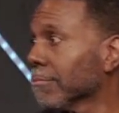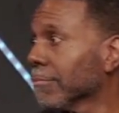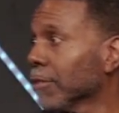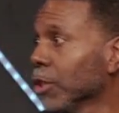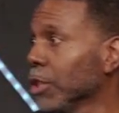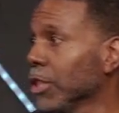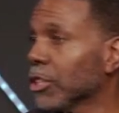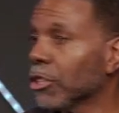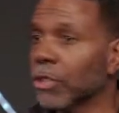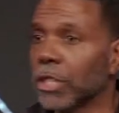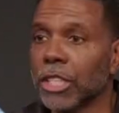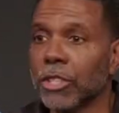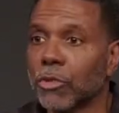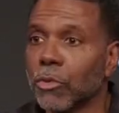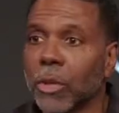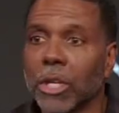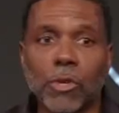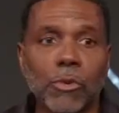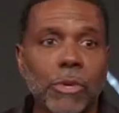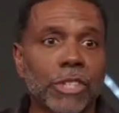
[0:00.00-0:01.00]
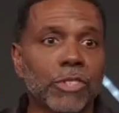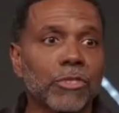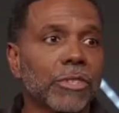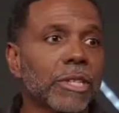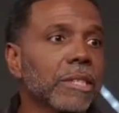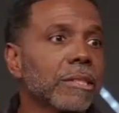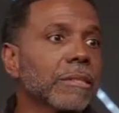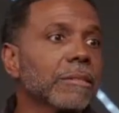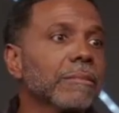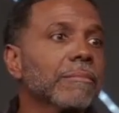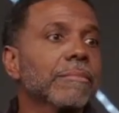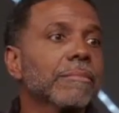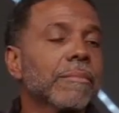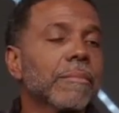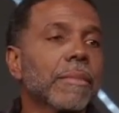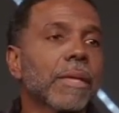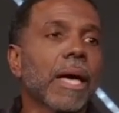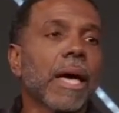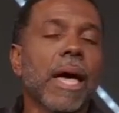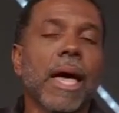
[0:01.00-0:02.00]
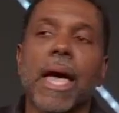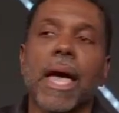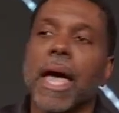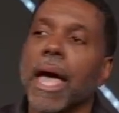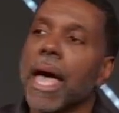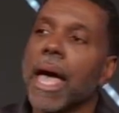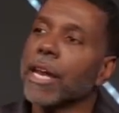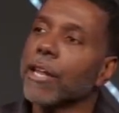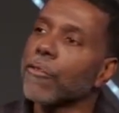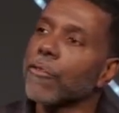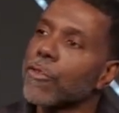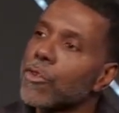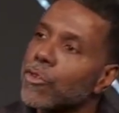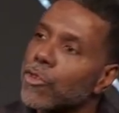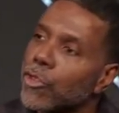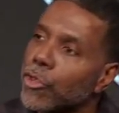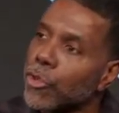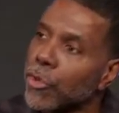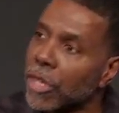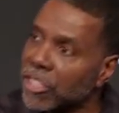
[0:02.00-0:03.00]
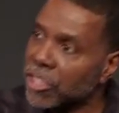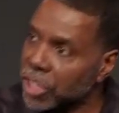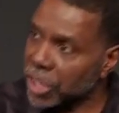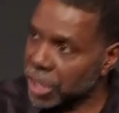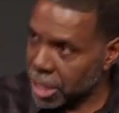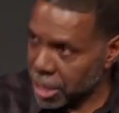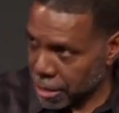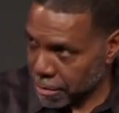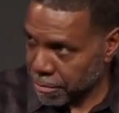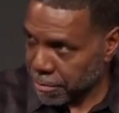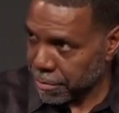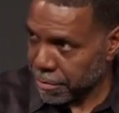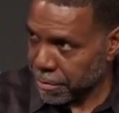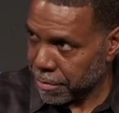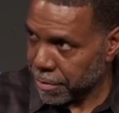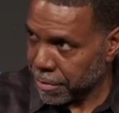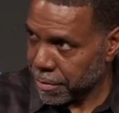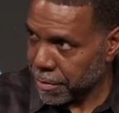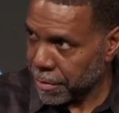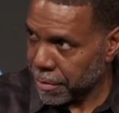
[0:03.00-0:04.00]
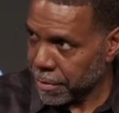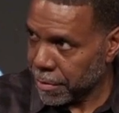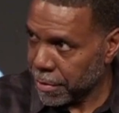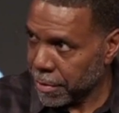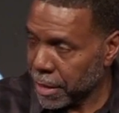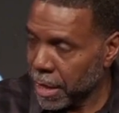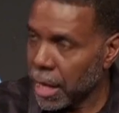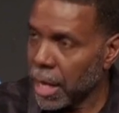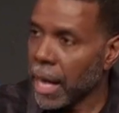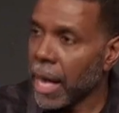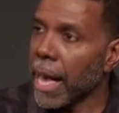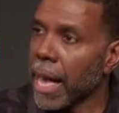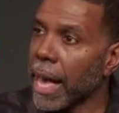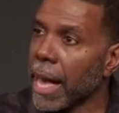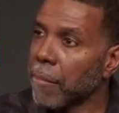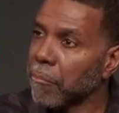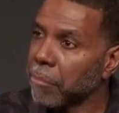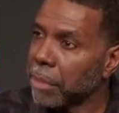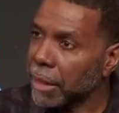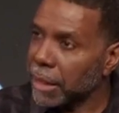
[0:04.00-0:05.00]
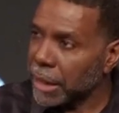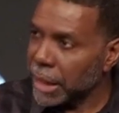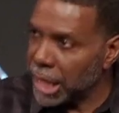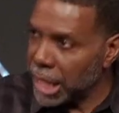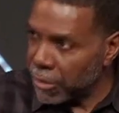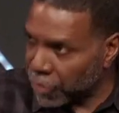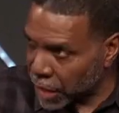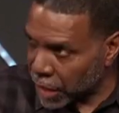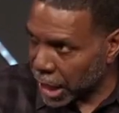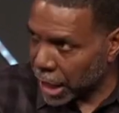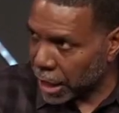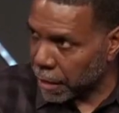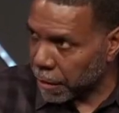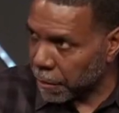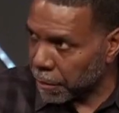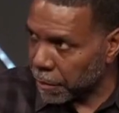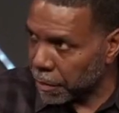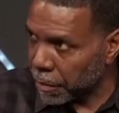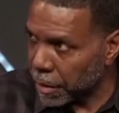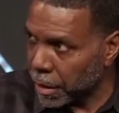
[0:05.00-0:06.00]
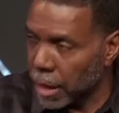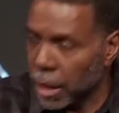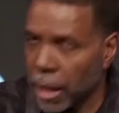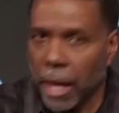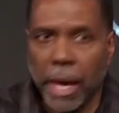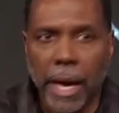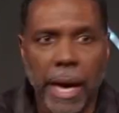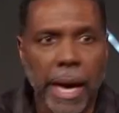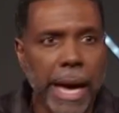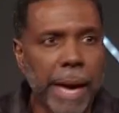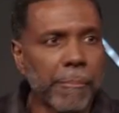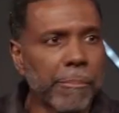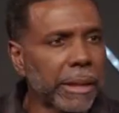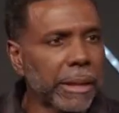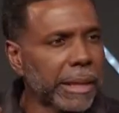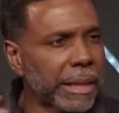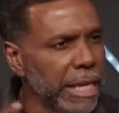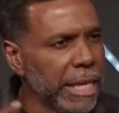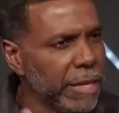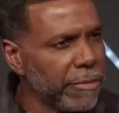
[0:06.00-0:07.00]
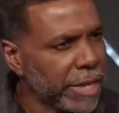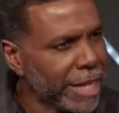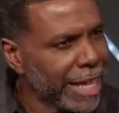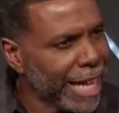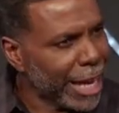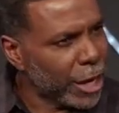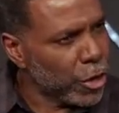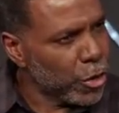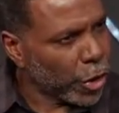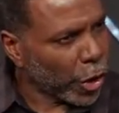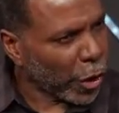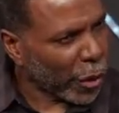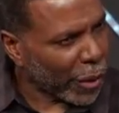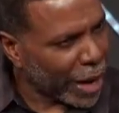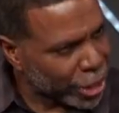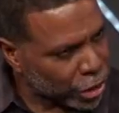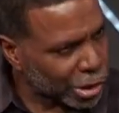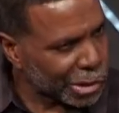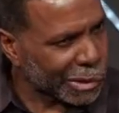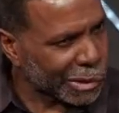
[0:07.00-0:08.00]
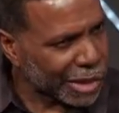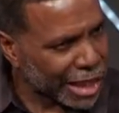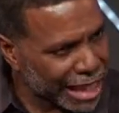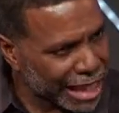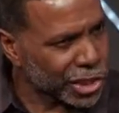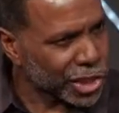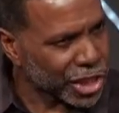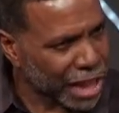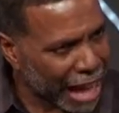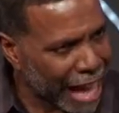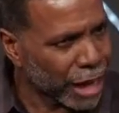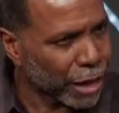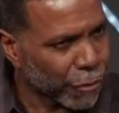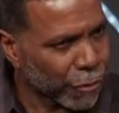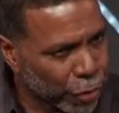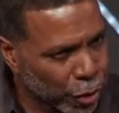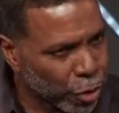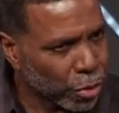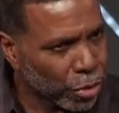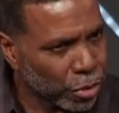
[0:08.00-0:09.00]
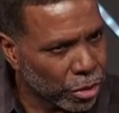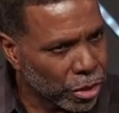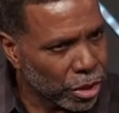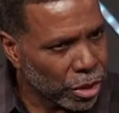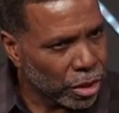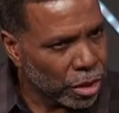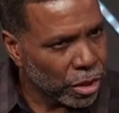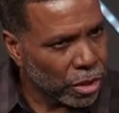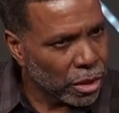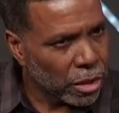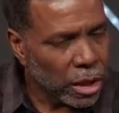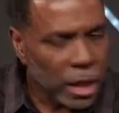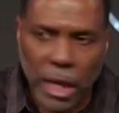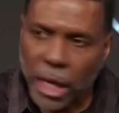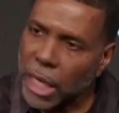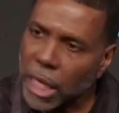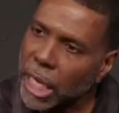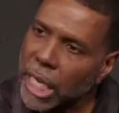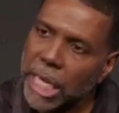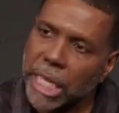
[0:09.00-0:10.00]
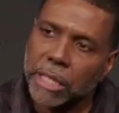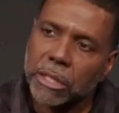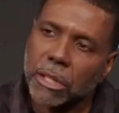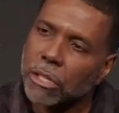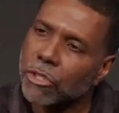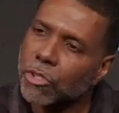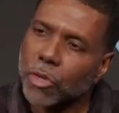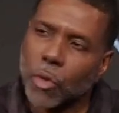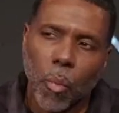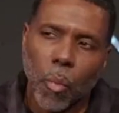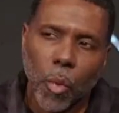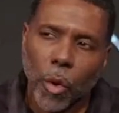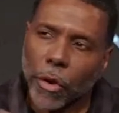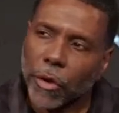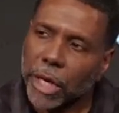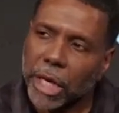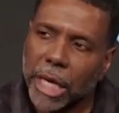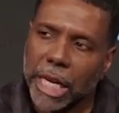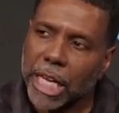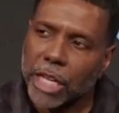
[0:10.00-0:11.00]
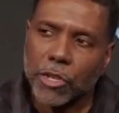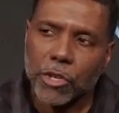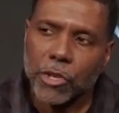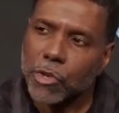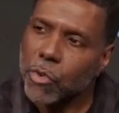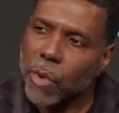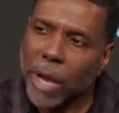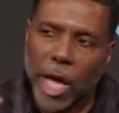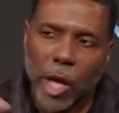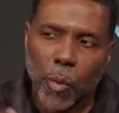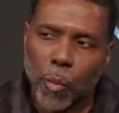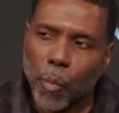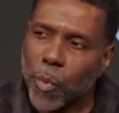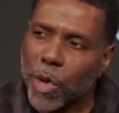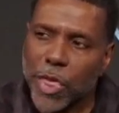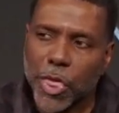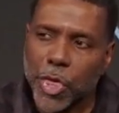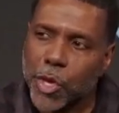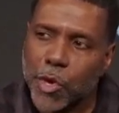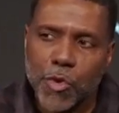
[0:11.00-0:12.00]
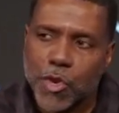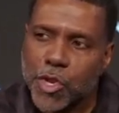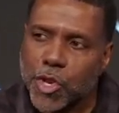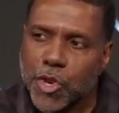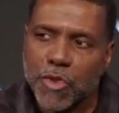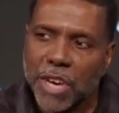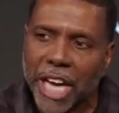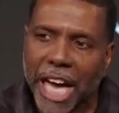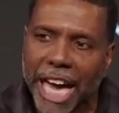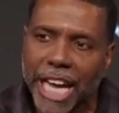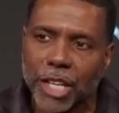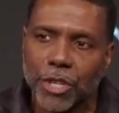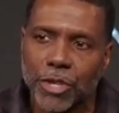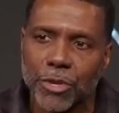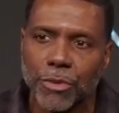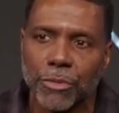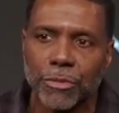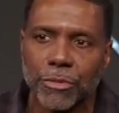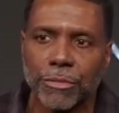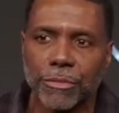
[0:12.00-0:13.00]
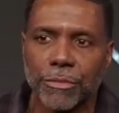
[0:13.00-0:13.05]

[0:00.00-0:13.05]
He's, he's one who I trust. And if you trust him and believe in him and believe in that new creation on the inside of you, he does a work in you and with you you can't do.